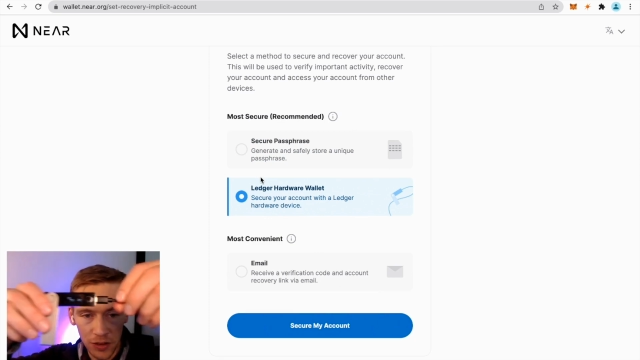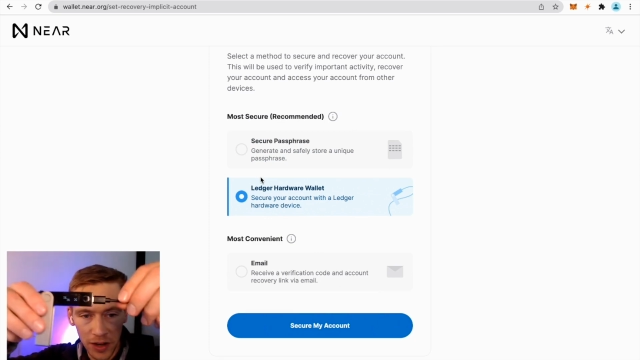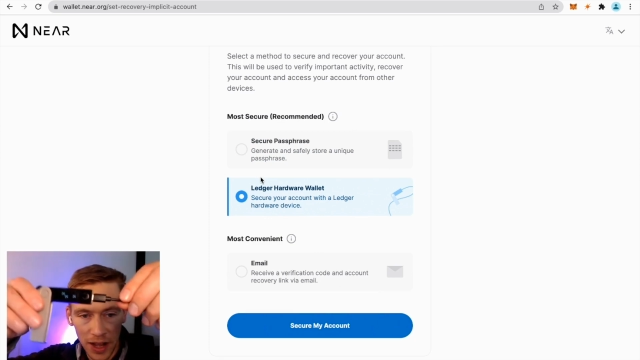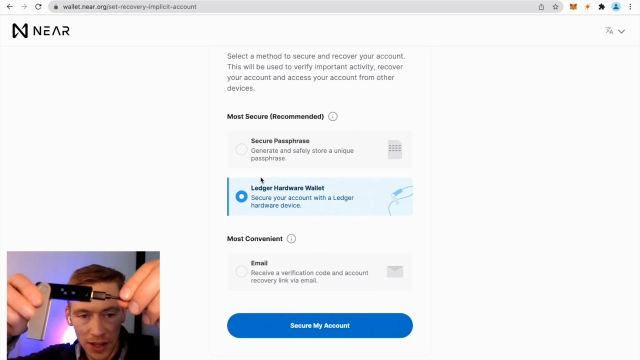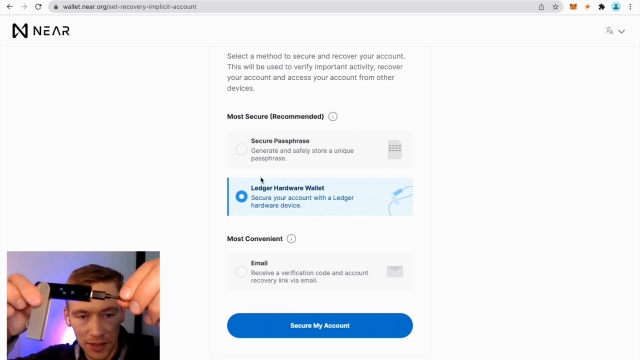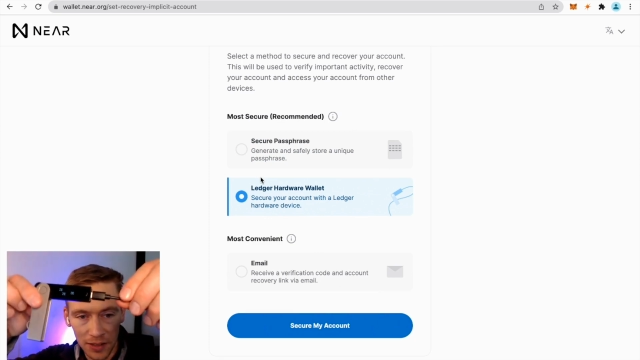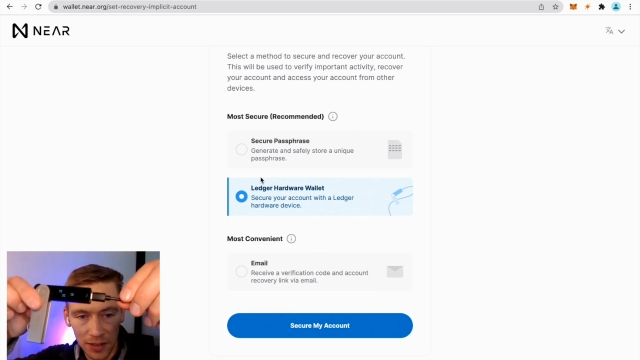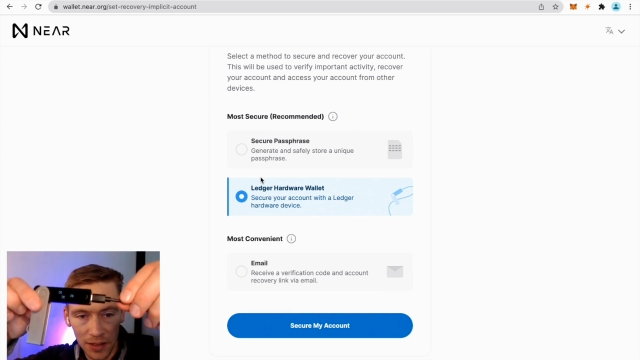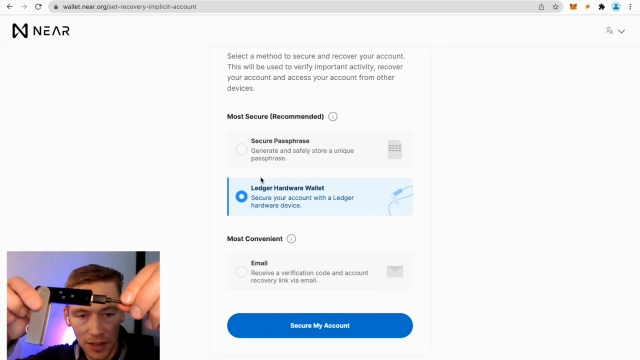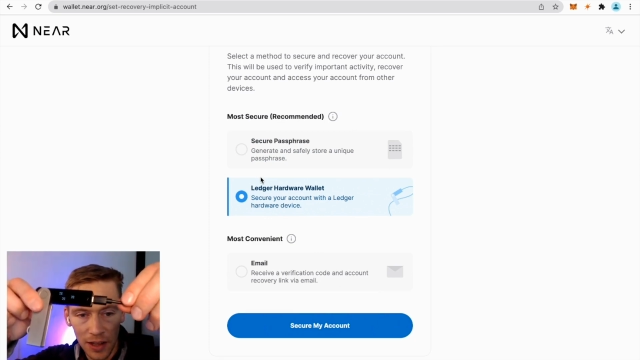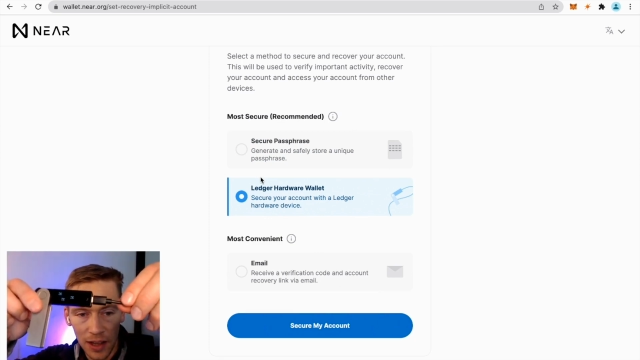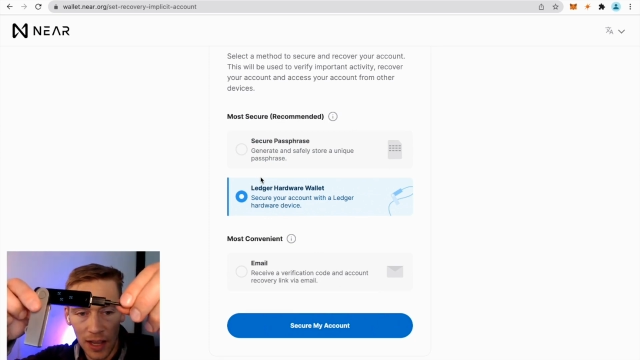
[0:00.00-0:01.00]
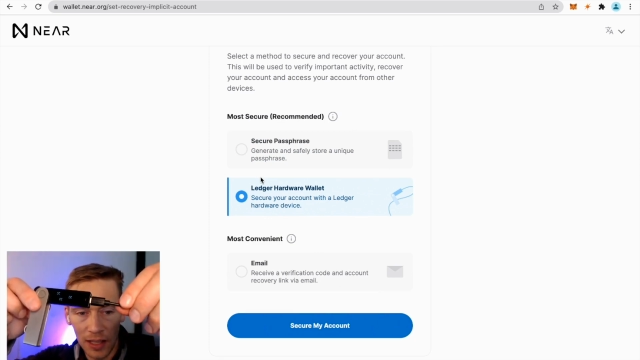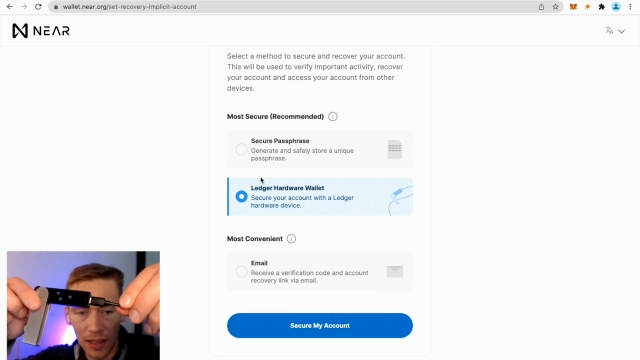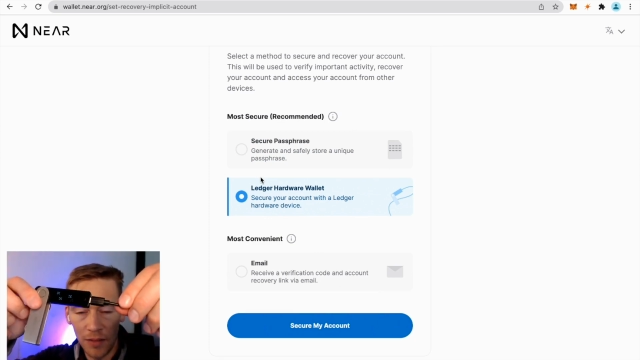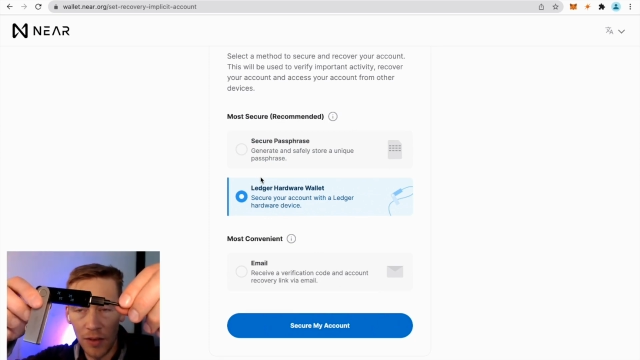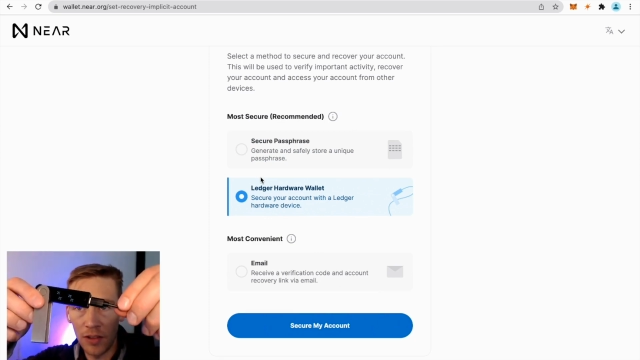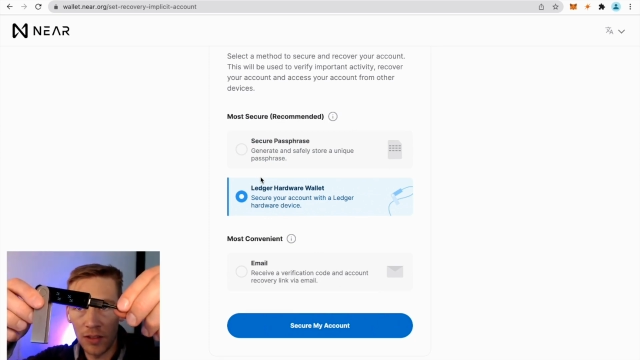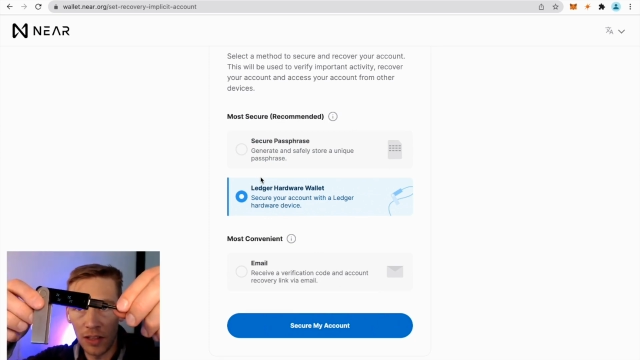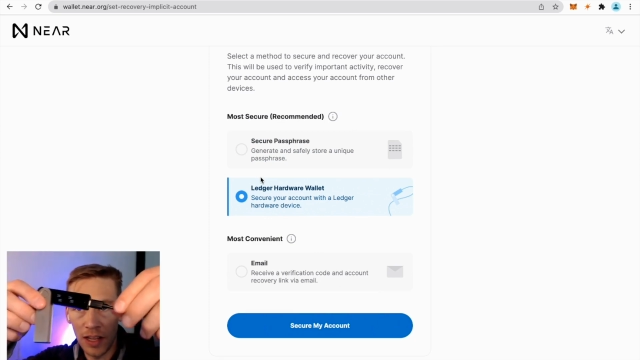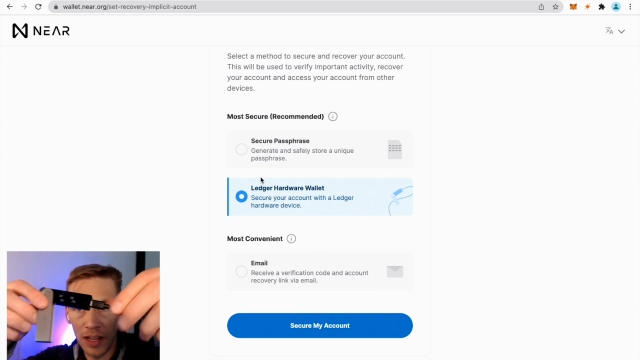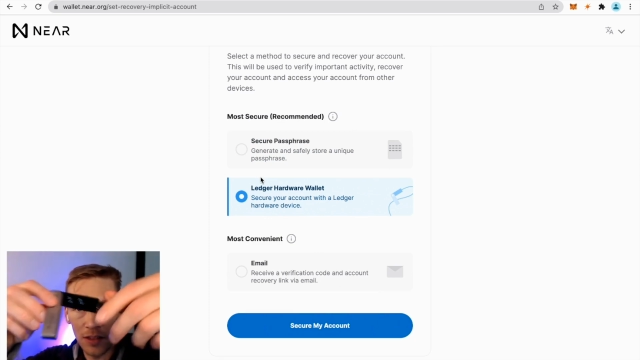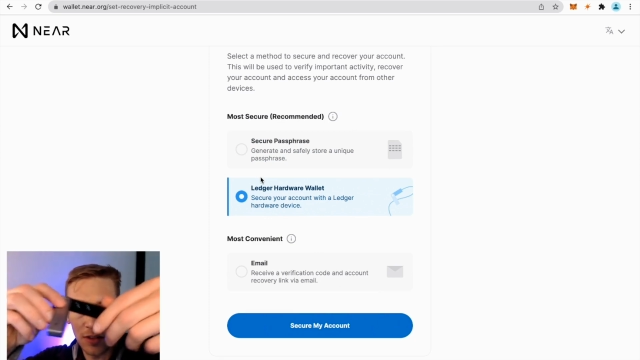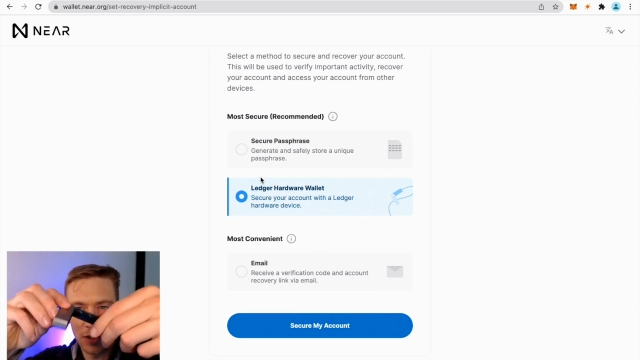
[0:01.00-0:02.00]
X. I love it. There's a
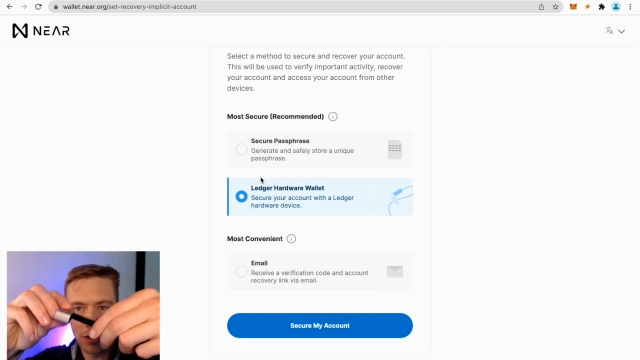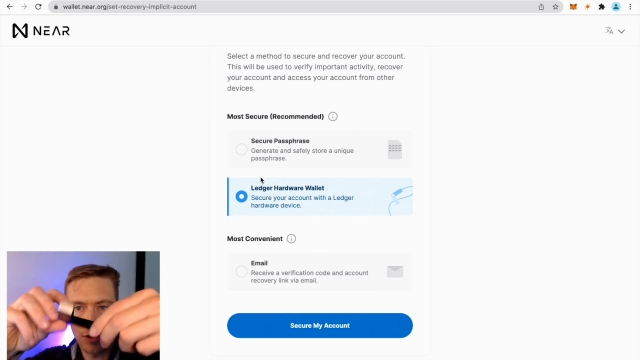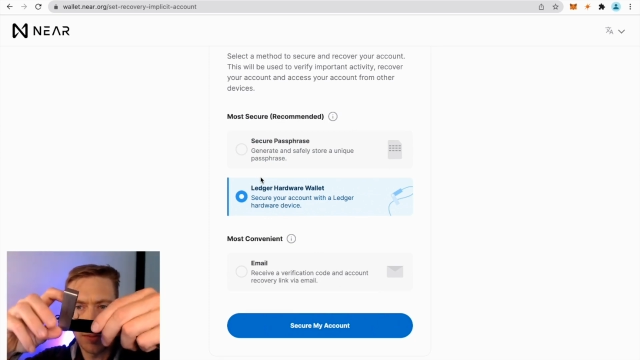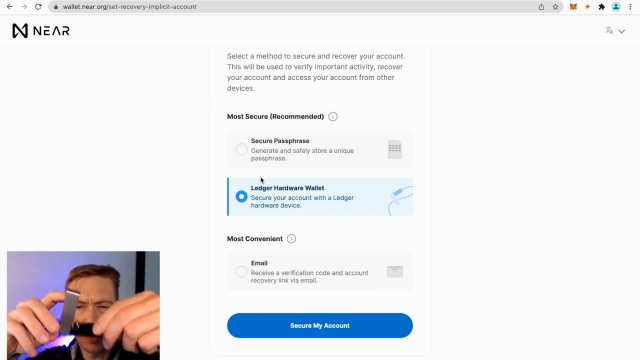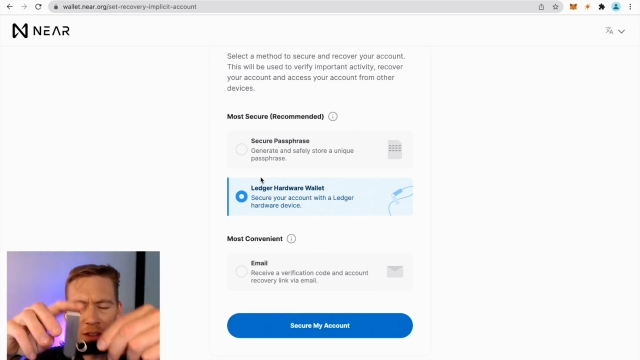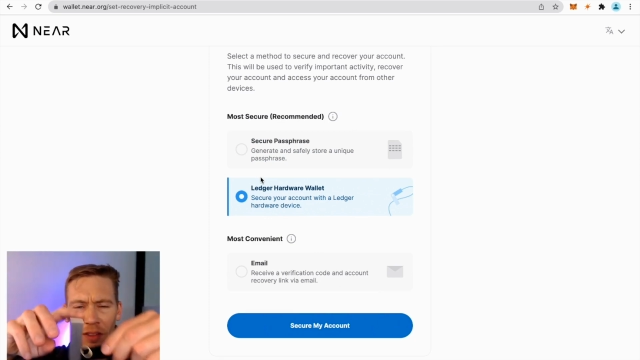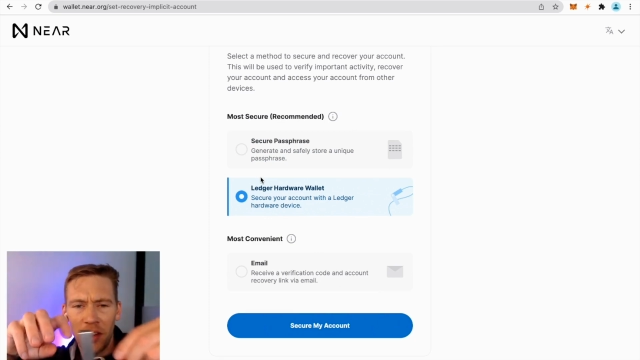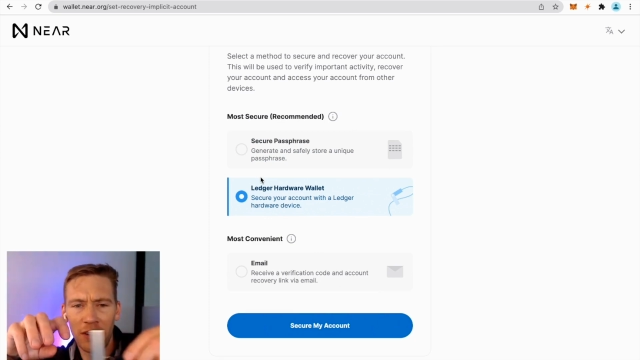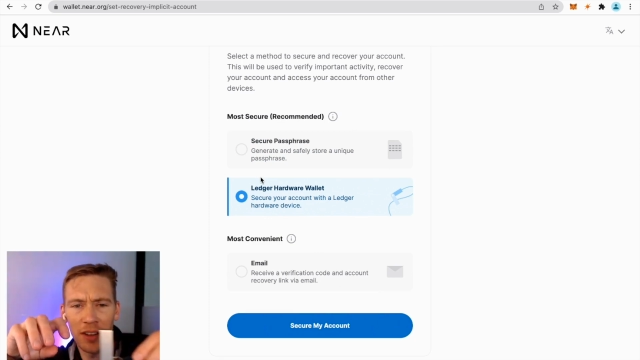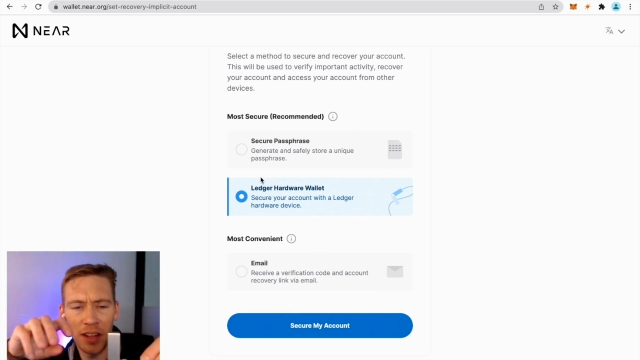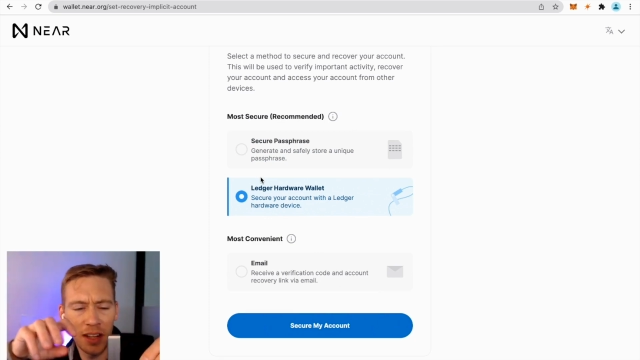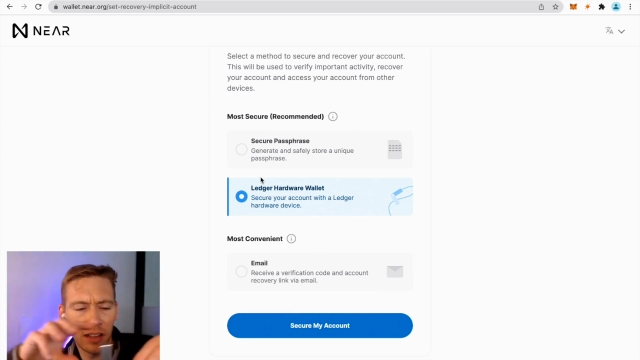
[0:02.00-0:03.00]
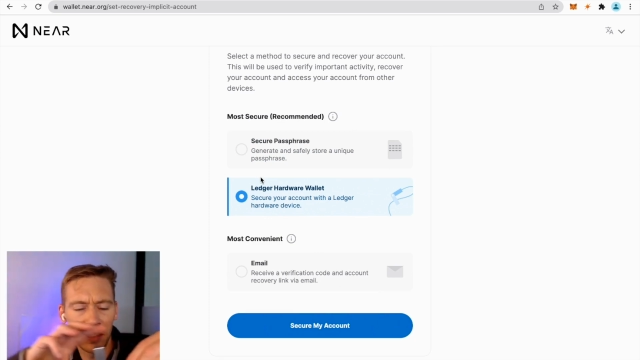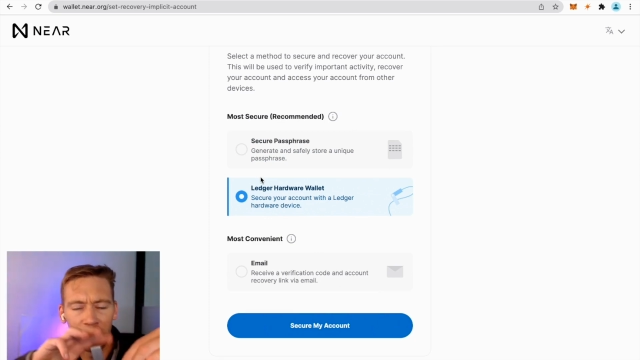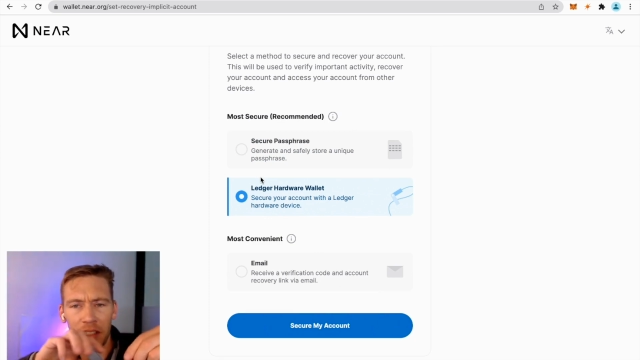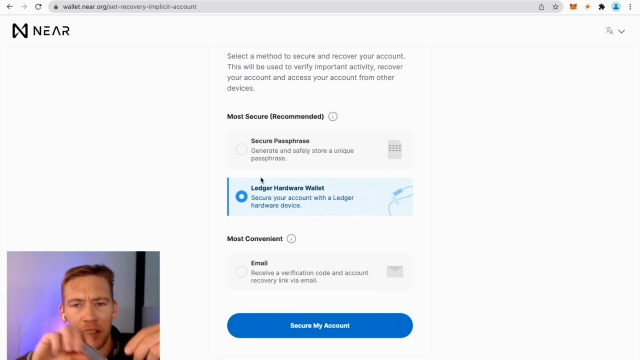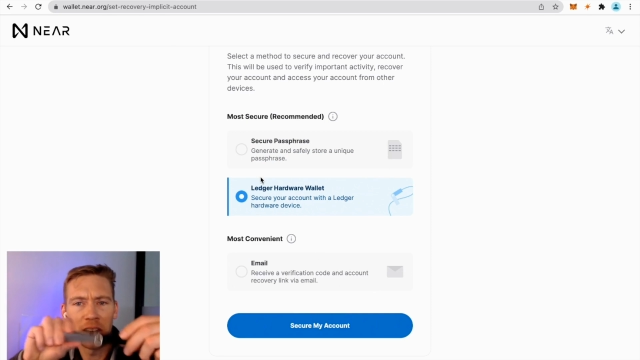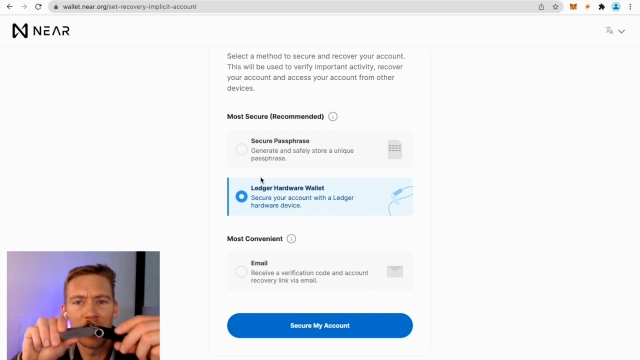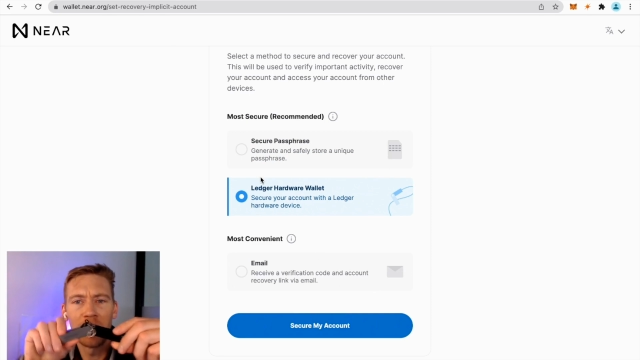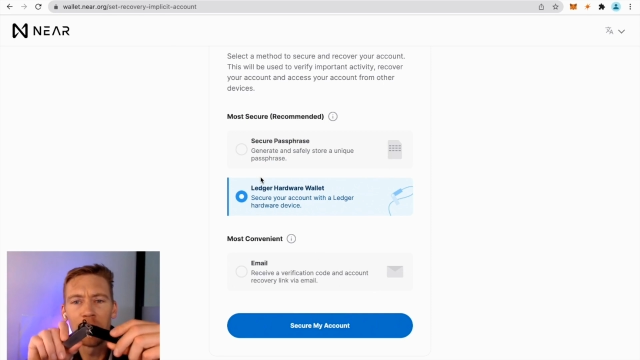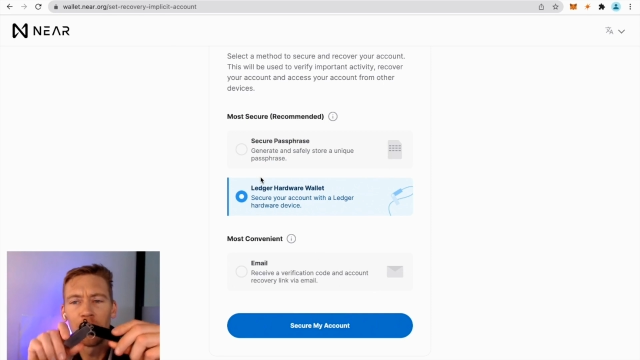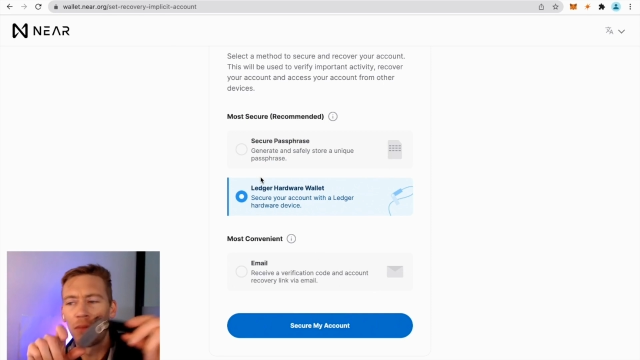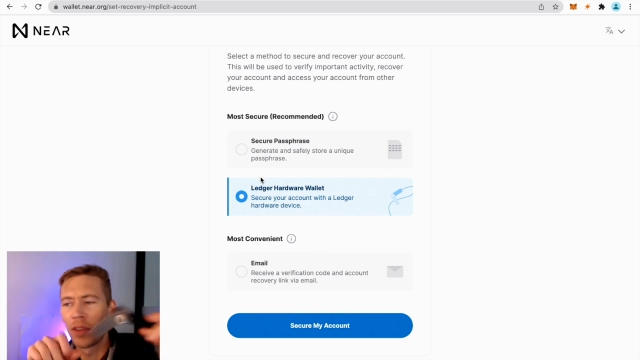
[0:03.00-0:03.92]
link in the description. I think you're going to get a little discount.